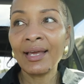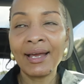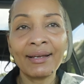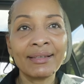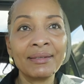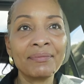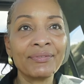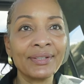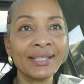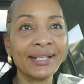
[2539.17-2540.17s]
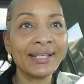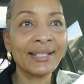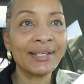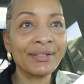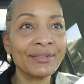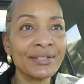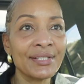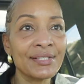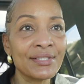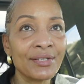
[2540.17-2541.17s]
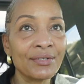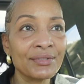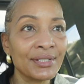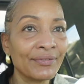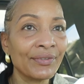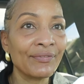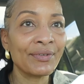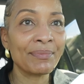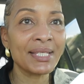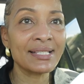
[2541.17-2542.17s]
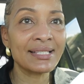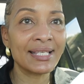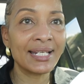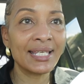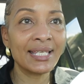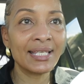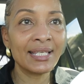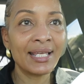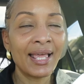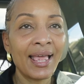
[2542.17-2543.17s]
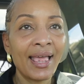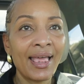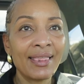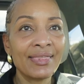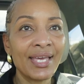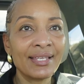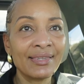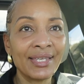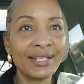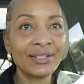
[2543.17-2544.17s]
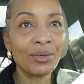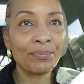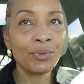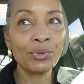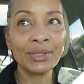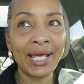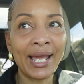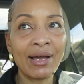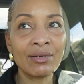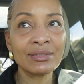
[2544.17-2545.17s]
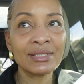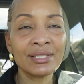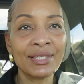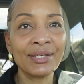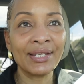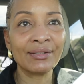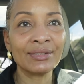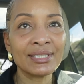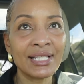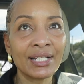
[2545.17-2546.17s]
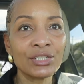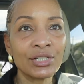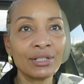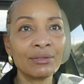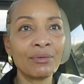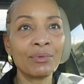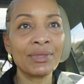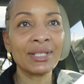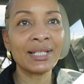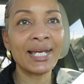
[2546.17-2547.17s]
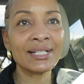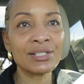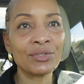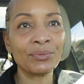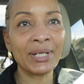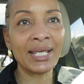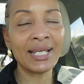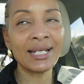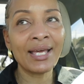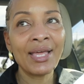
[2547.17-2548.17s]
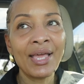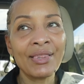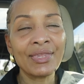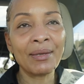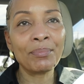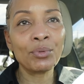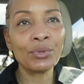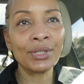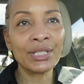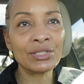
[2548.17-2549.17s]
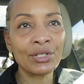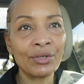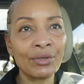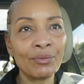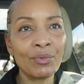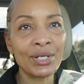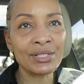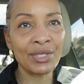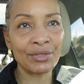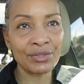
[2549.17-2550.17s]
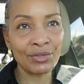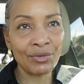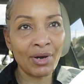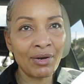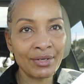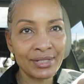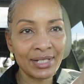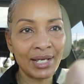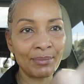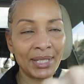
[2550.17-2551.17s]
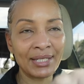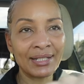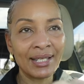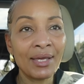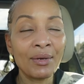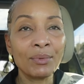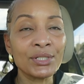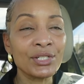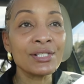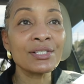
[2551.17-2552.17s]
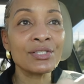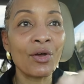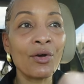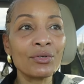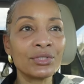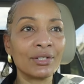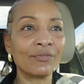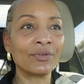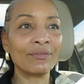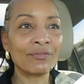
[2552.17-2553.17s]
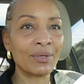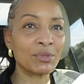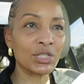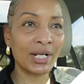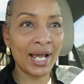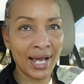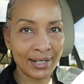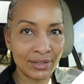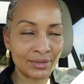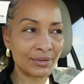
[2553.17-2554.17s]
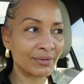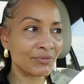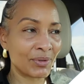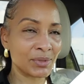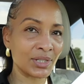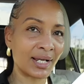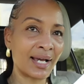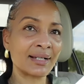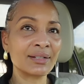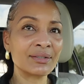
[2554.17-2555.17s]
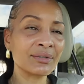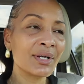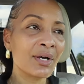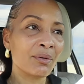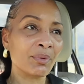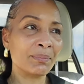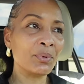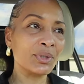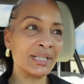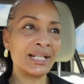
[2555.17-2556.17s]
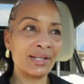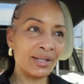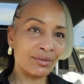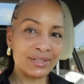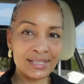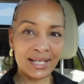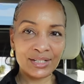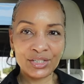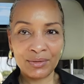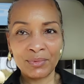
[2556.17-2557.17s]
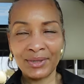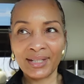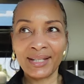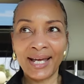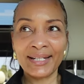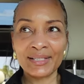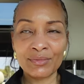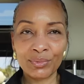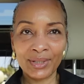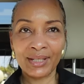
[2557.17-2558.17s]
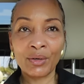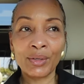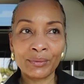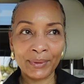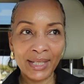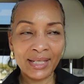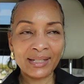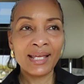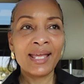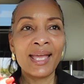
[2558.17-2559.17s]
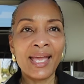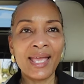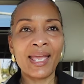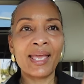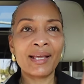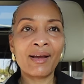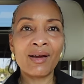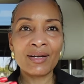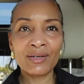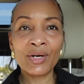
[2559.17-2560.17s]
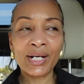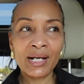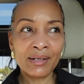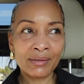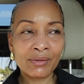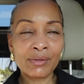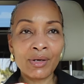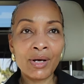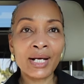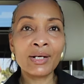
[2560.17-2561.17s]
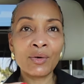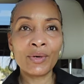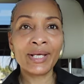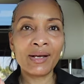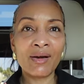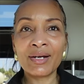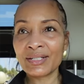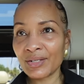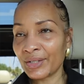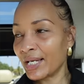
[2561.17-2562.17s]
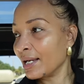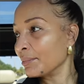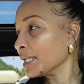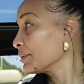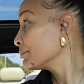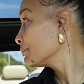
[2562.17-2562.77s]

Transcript: I keep forgetting here is so different from the city that they don't pull out to the intersection when the light is green. They pull and turn once there's no cars coming, which is so different from Chicago. From Chicago, we pull in the intersection when the light is red or green and ongoing cars are coming.